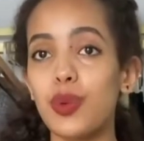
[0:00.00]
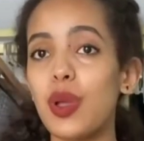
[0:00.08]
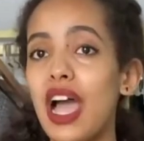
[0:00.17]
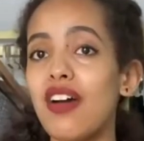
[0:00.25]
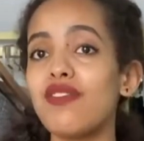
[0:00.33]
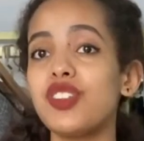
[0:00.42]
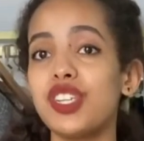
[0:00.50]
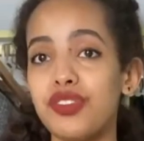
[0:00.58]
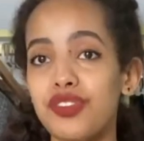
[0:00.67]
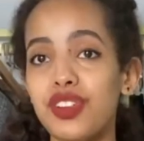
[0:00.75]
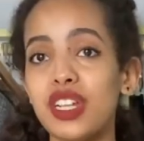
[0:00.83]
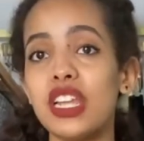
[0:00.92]
We have
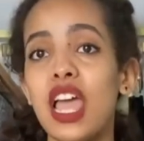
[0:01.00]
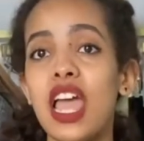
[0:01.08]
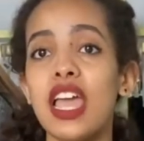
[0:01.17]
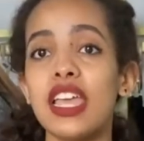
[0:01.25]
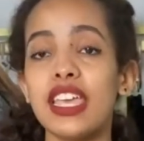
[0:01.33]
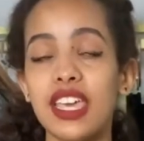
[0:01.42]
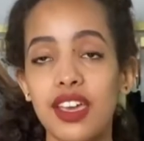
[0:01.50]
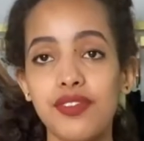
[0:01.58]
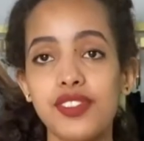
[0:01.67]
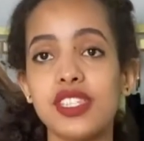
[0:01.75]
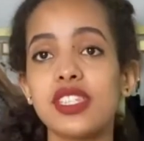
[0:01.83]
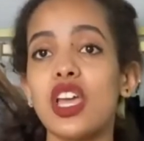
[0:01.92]
different
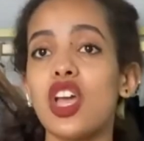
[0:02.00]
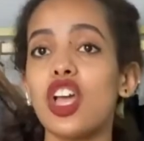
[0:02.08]
gifts,